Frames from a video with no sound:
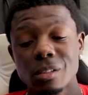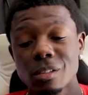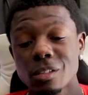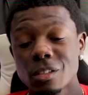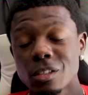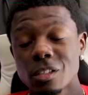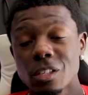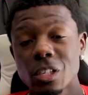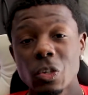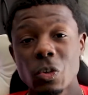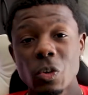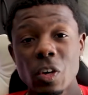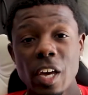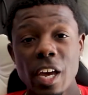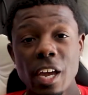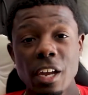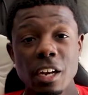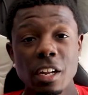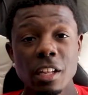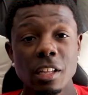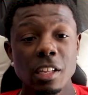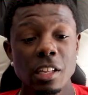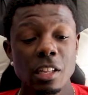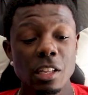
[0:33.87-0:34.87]

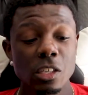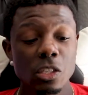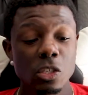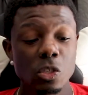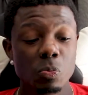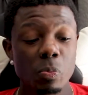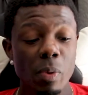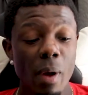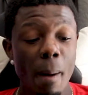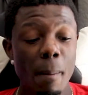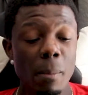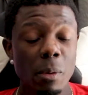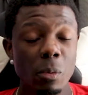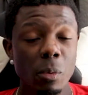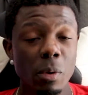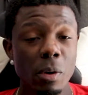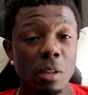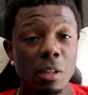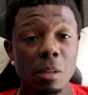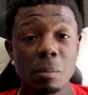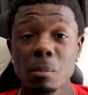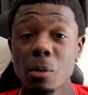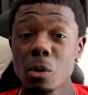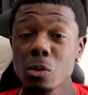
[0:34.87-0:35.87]
Single-handedly, this is probably one
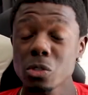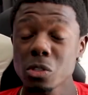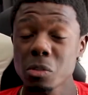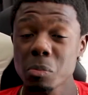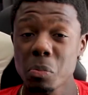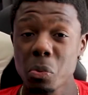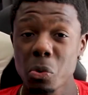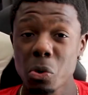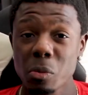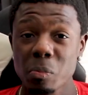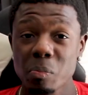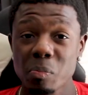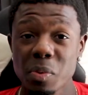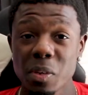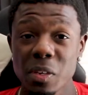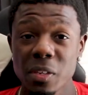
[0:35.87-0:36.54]
of the most important